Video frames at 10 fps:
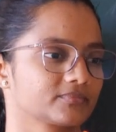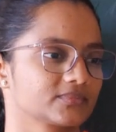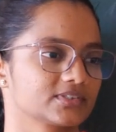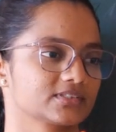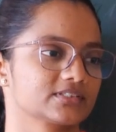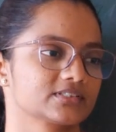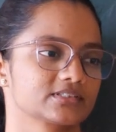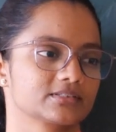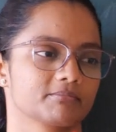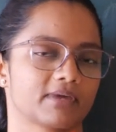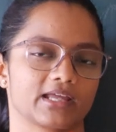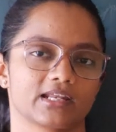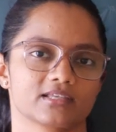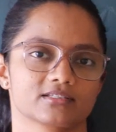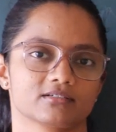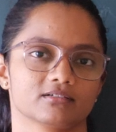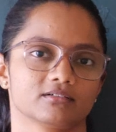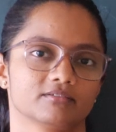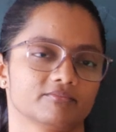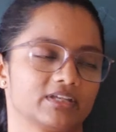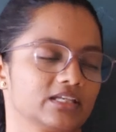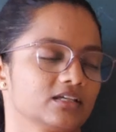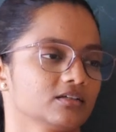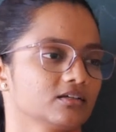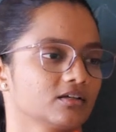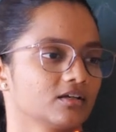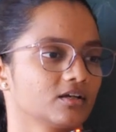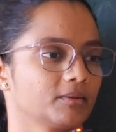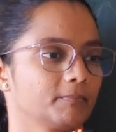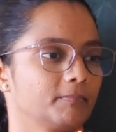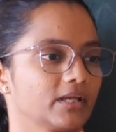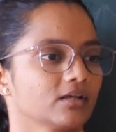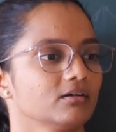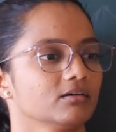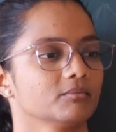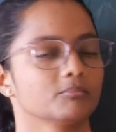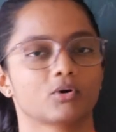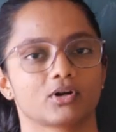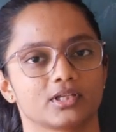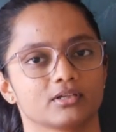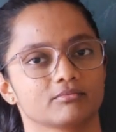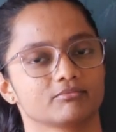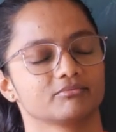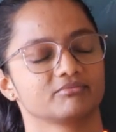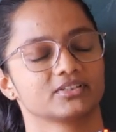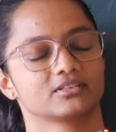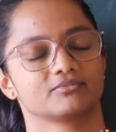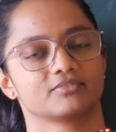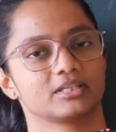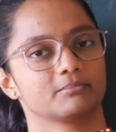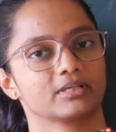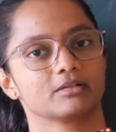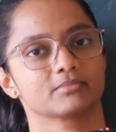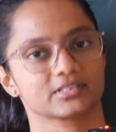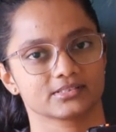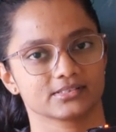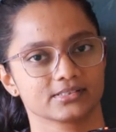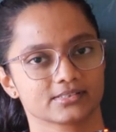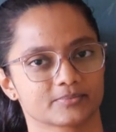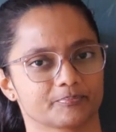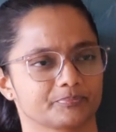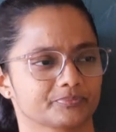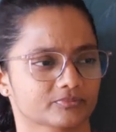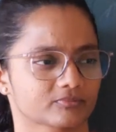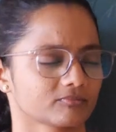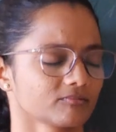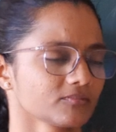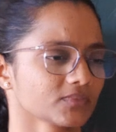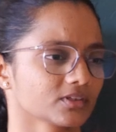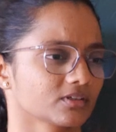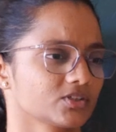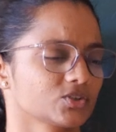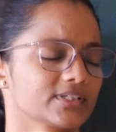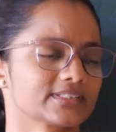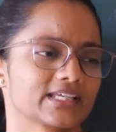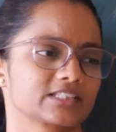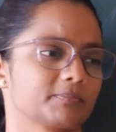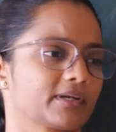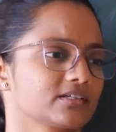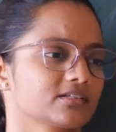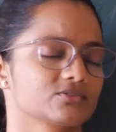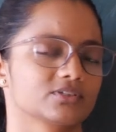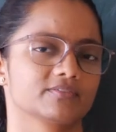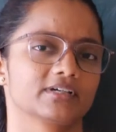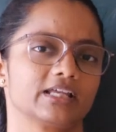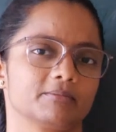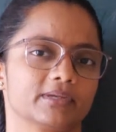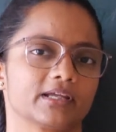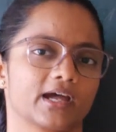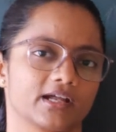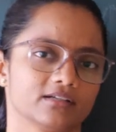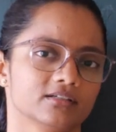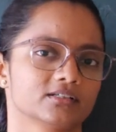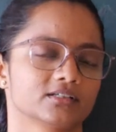since this man has a very big body with very big muscles, so he's expected to give a helping hand